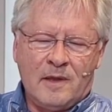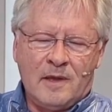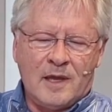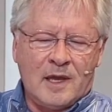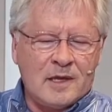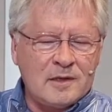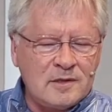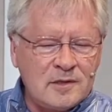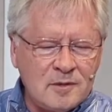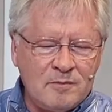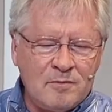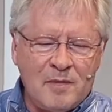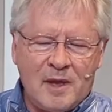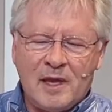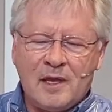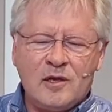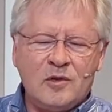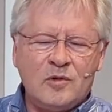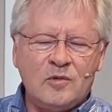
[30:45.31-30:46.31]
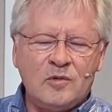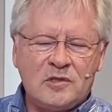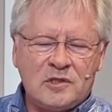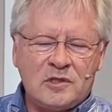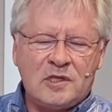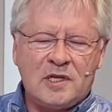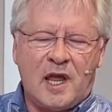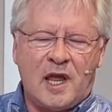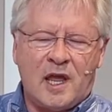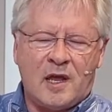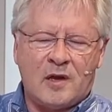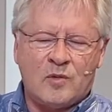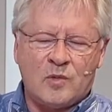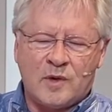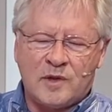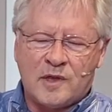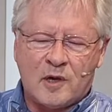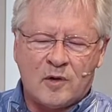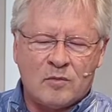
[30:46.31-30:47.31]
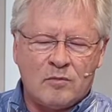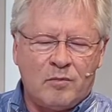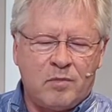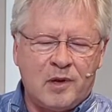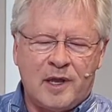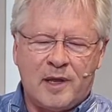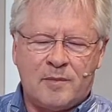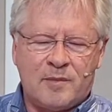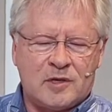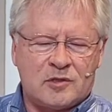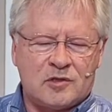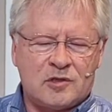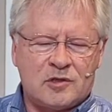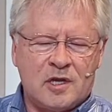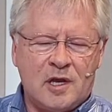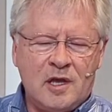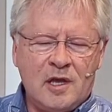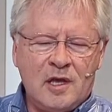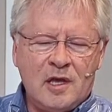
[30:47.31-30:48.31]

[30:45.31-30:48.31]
and to make you stand without blemish